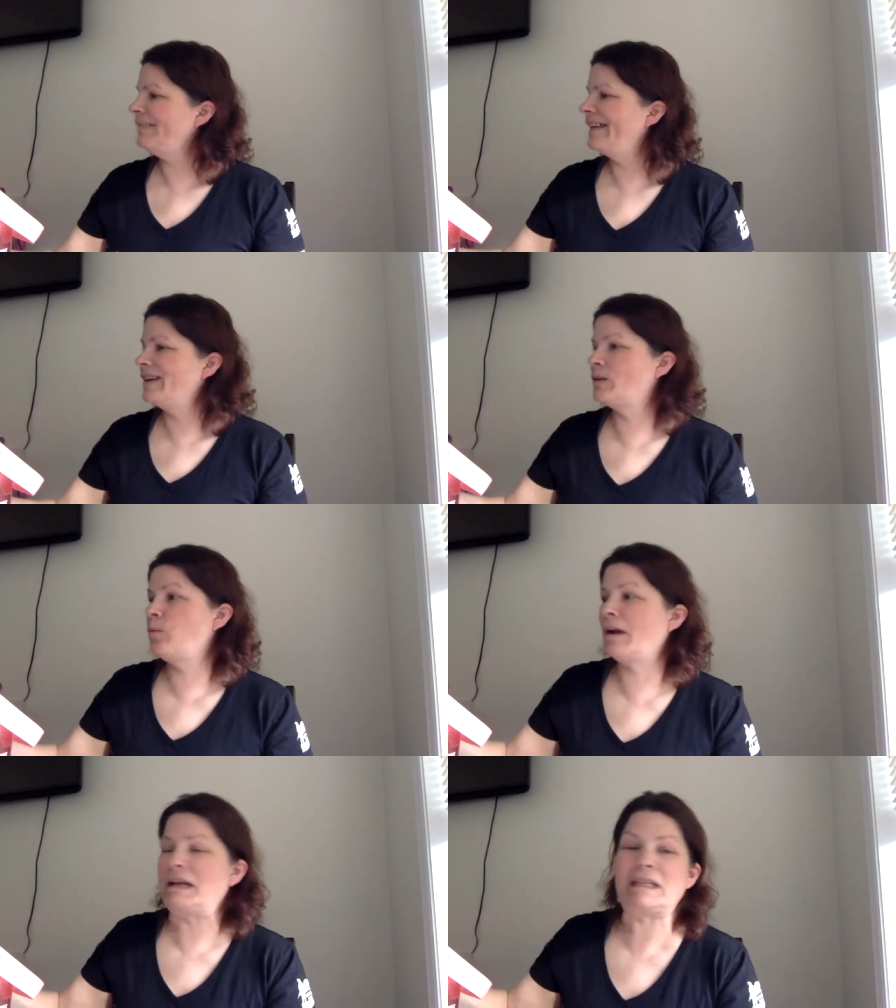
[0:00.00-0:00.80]
is
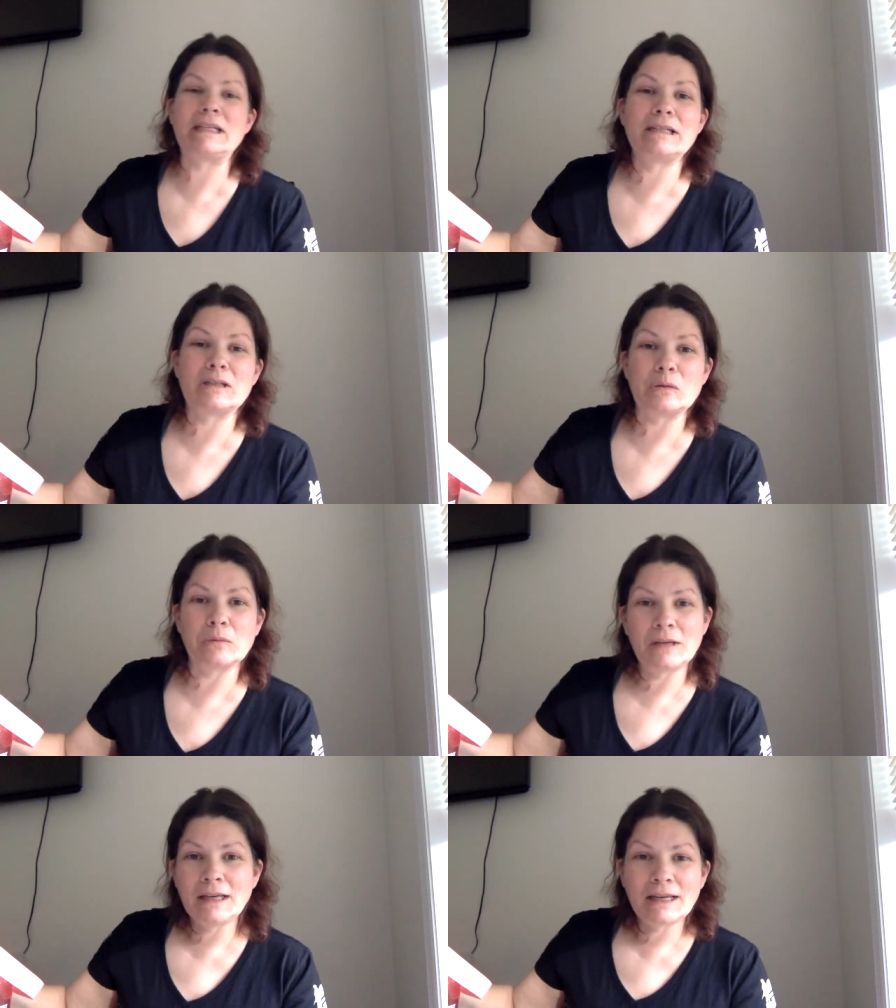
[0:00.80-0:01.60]
what I didn't do.
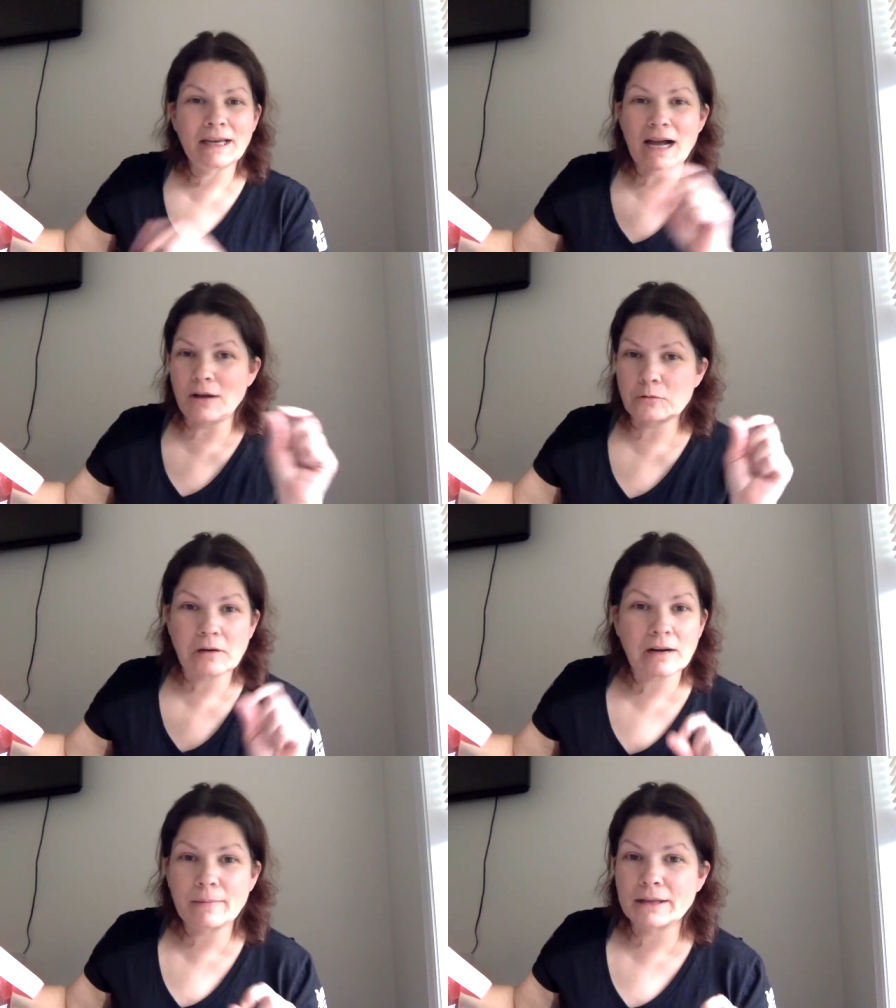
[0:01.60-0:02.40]
I'll
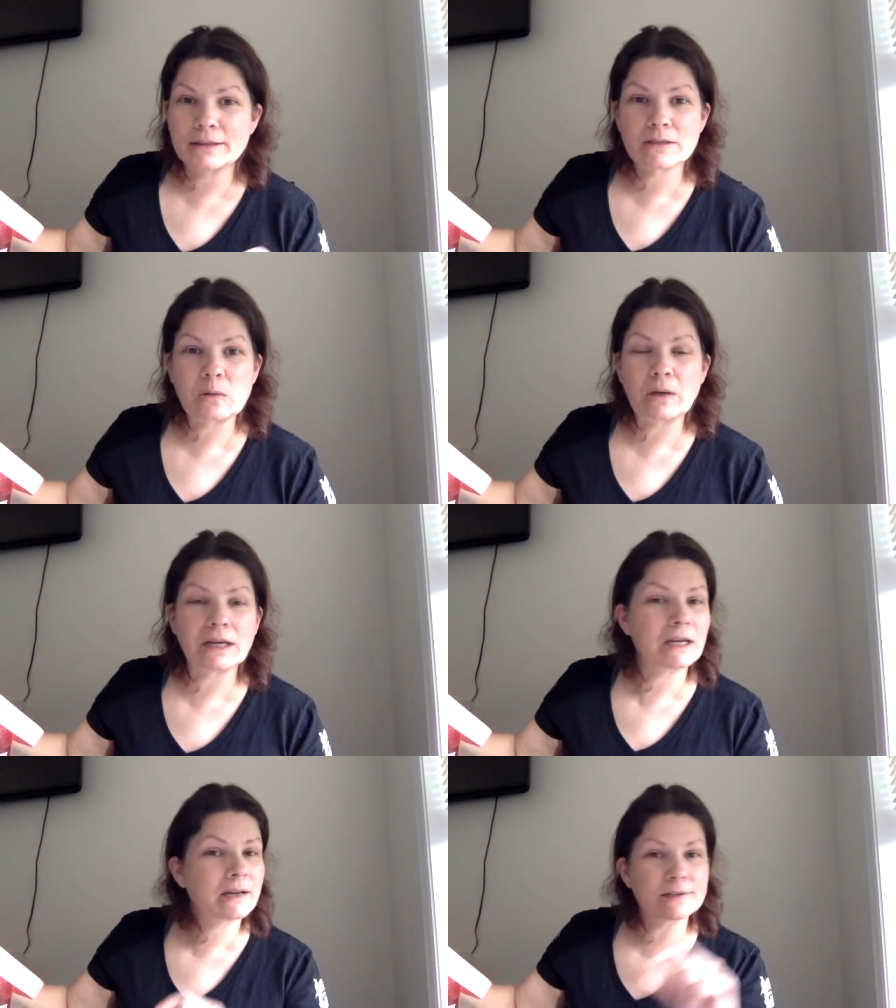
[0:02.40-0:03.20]
try to make this
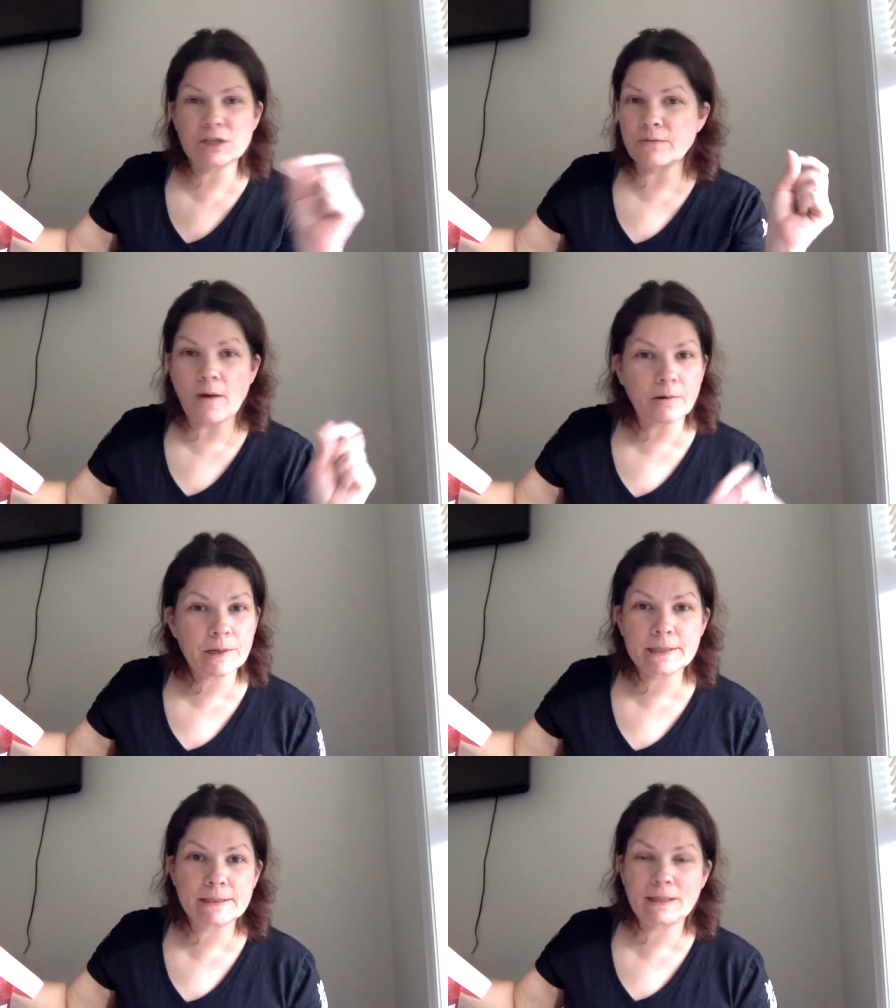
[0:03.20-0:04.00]
quick because you've
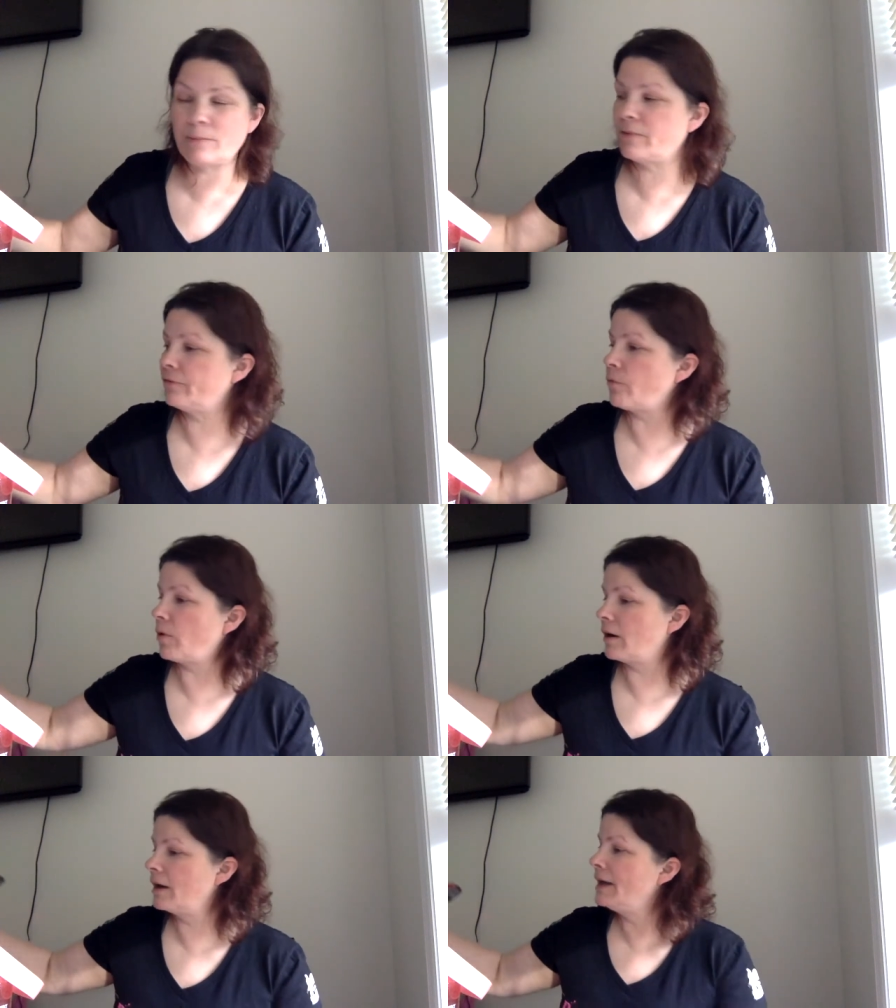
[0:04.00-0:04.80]
already seen it
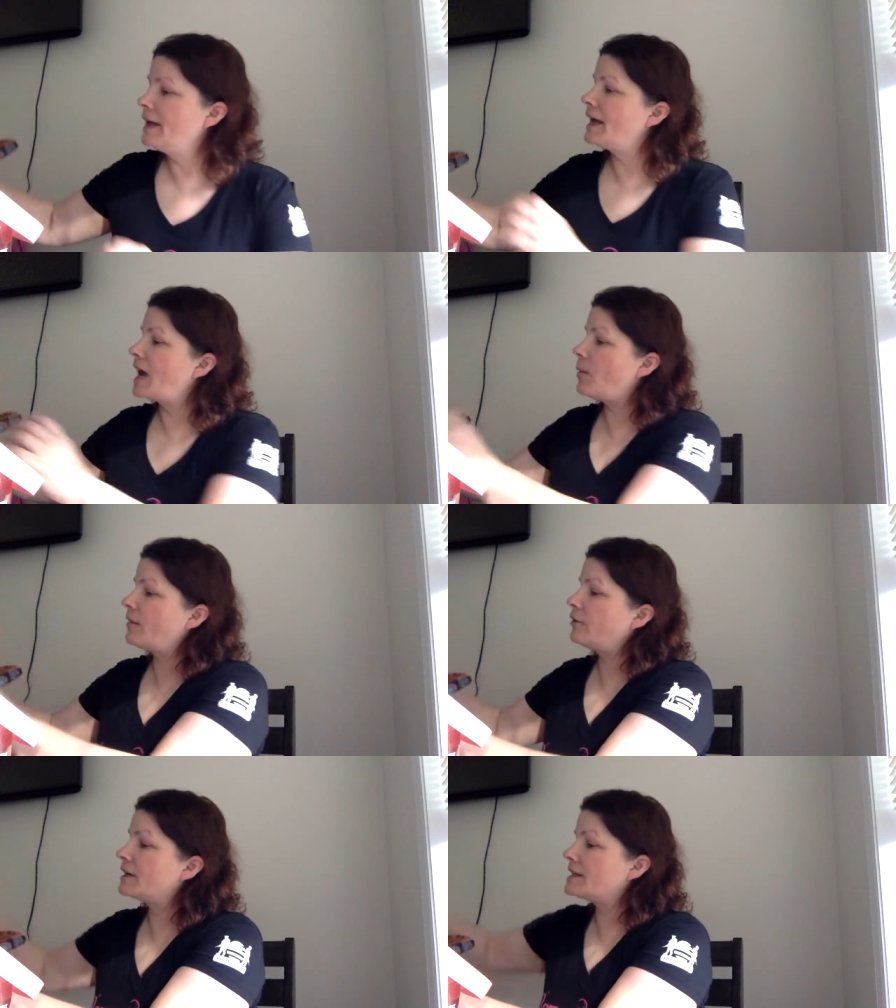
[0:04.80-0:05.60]
before.
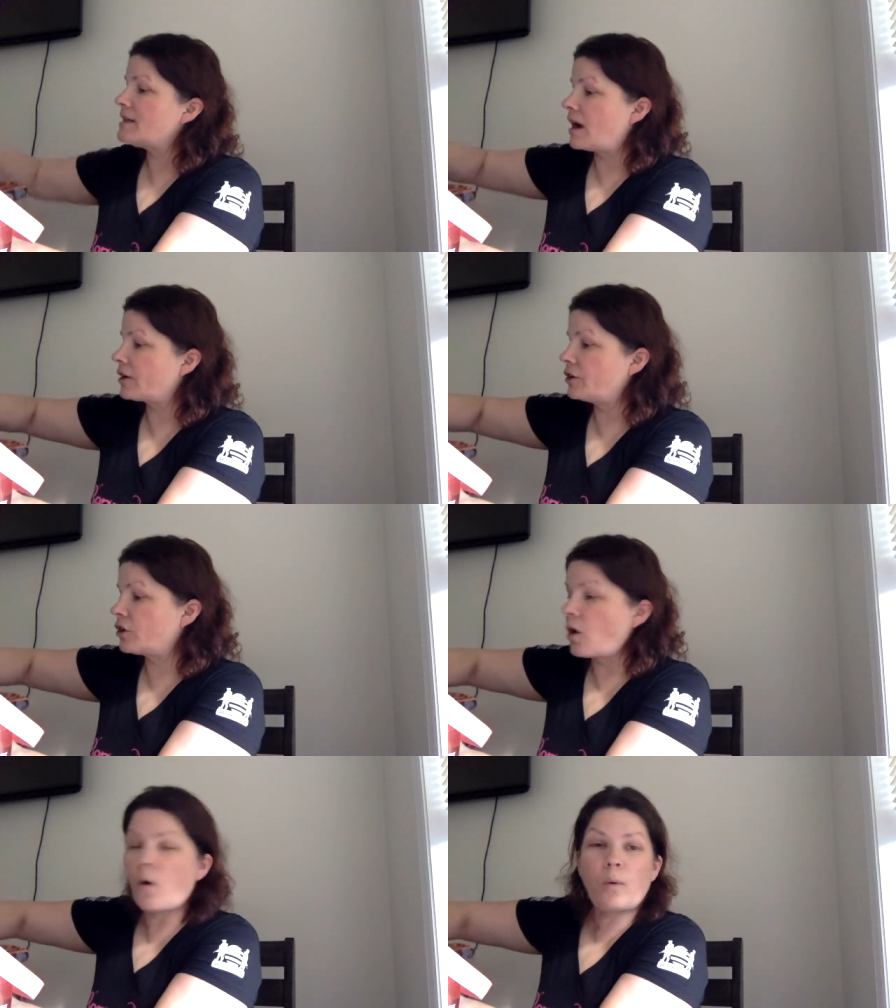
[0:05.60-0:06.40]
However, it's not going to
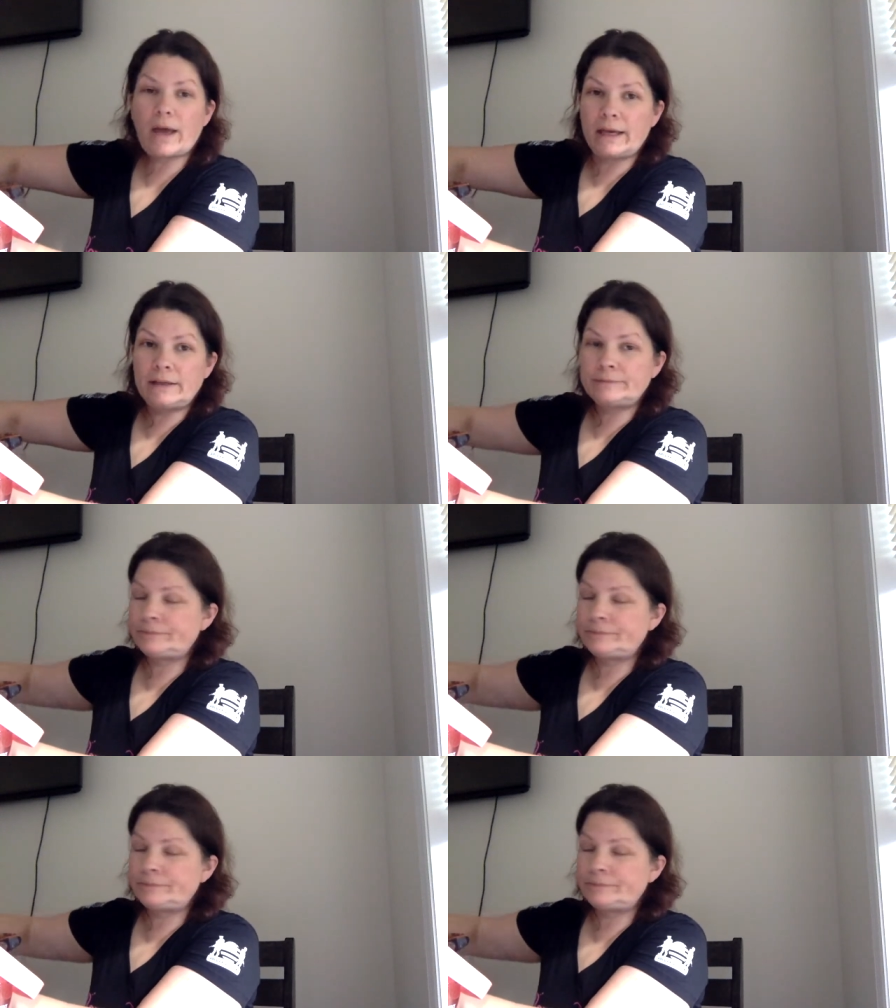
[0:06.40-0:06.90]
go away.